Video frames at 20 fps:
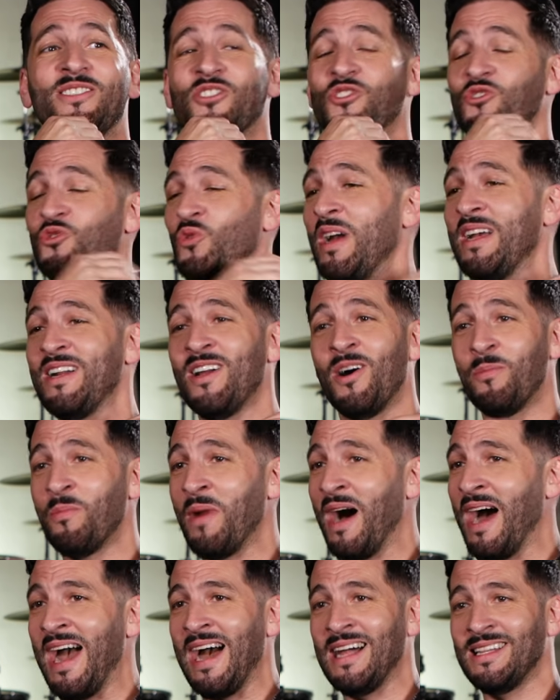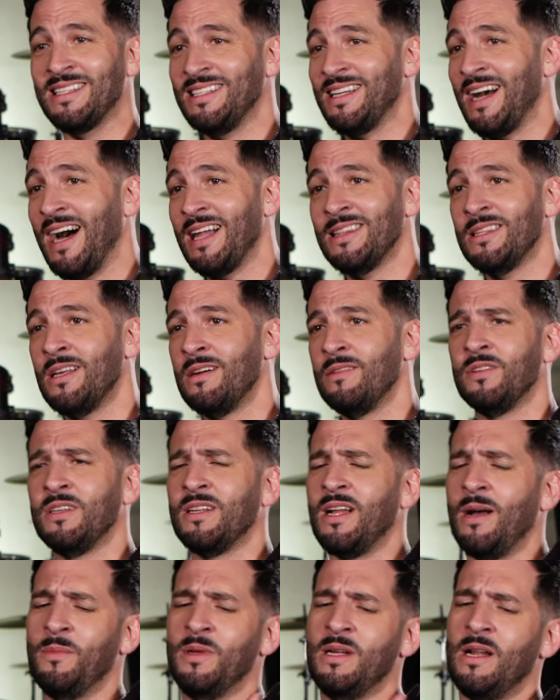straight up my alley. I love
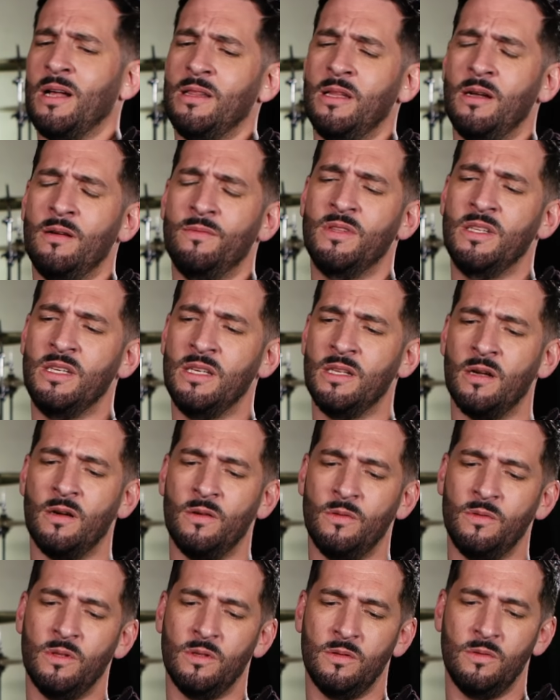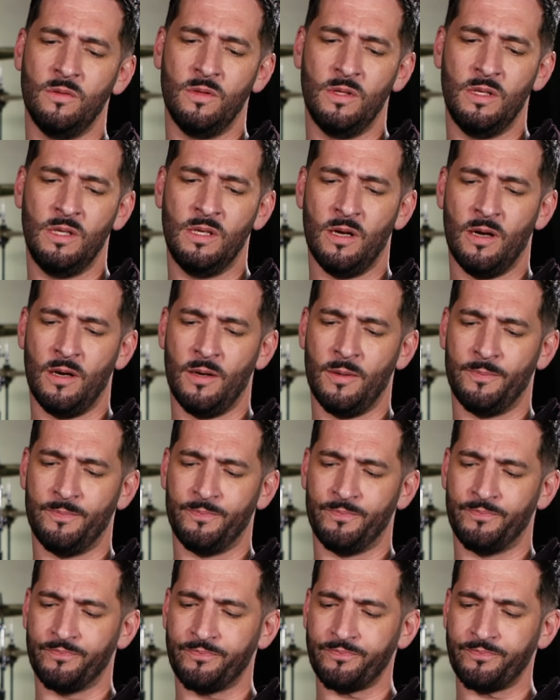it. I mean, I love the you know the the. Um,